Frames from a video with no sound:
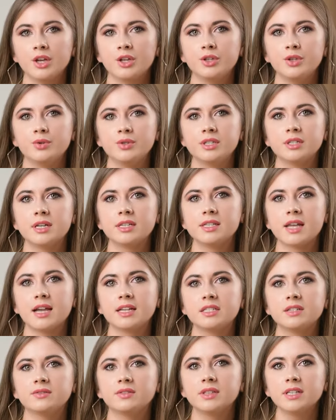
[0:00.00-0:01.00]
Utilize
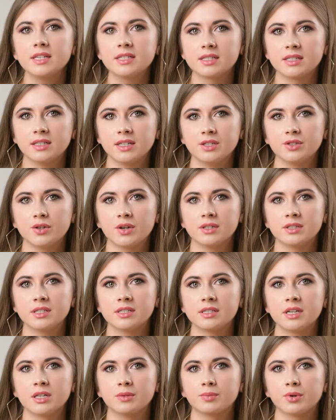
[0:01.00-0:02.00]
active listening to
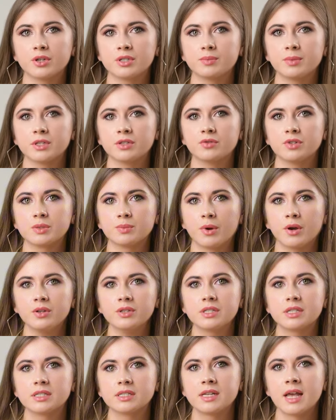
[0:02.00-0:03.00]
understand prospect
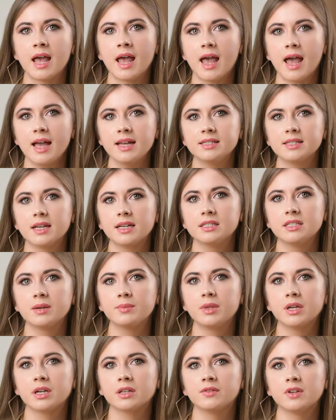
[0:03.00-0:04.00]
responses and
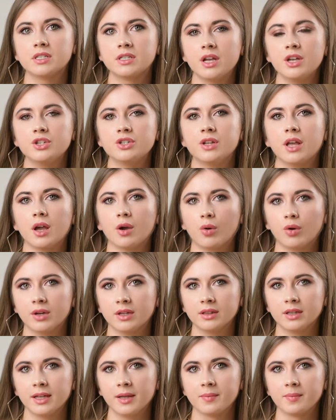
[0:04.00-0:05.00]
adapt the conversation
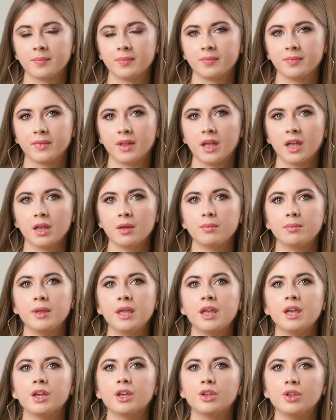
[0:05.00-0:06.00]
accordingly.
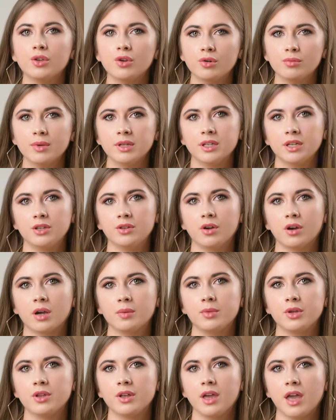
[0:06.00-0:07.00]
Be human in your
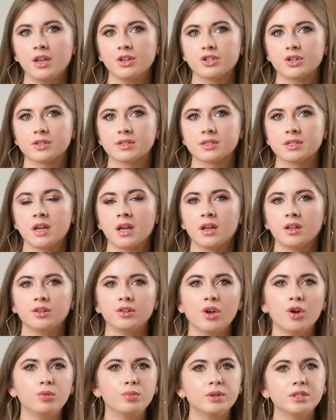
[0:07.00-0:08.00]
communications.
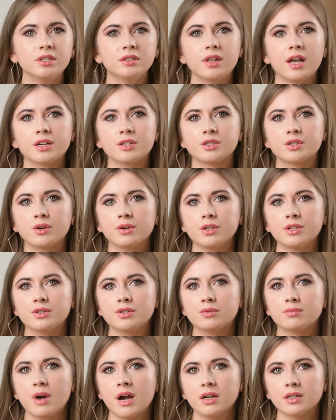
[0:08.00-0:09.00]
Nobody likes talking
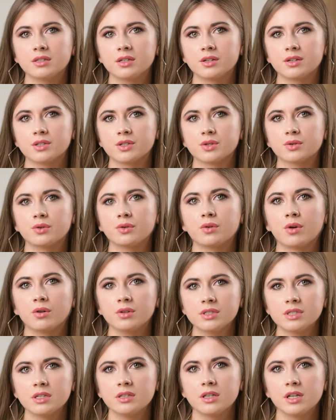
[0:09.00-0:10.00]
to marketers who
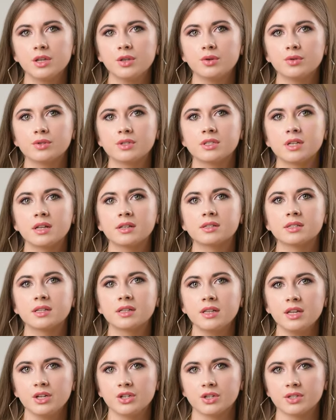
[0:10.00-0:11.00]
constantly use sales
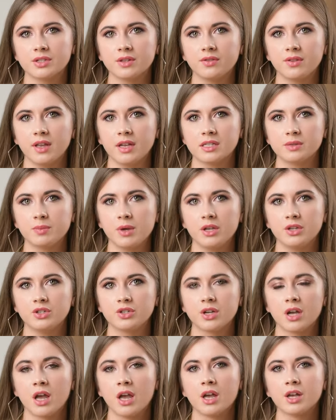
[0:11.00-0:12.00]
cliches in their
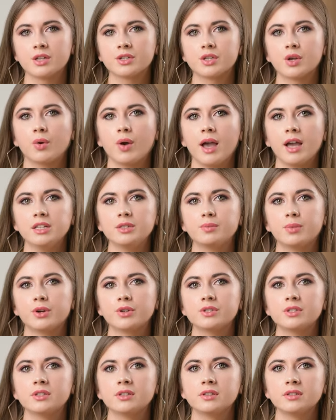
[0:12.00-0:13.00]
speech, so add
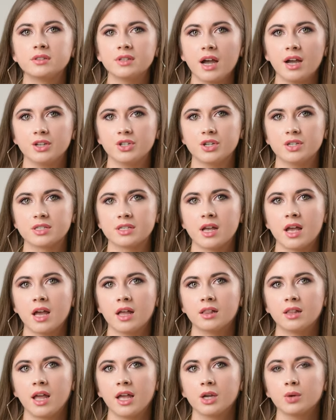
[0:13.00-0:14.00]
personal touches
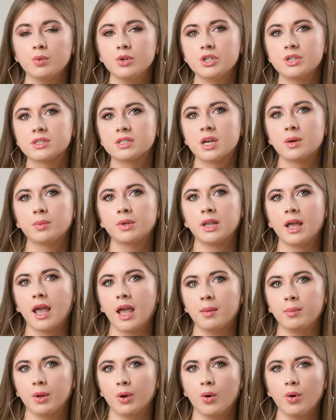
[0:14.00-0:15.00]
like wishing someone a
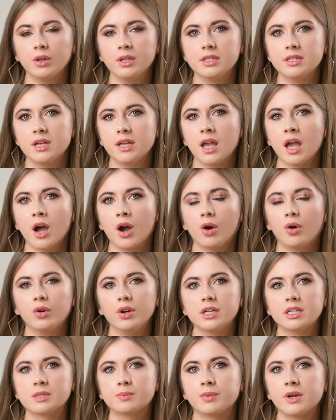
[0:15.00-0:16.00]
happy holiday
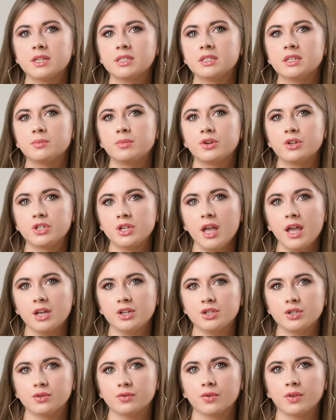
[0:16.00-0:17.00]
or expressing
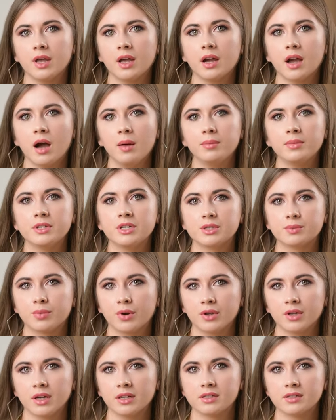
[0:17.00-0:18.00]
appreciation for their company's
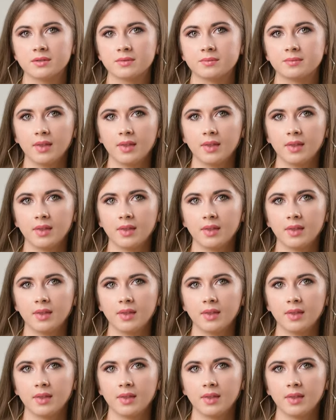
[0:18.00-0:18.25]
product.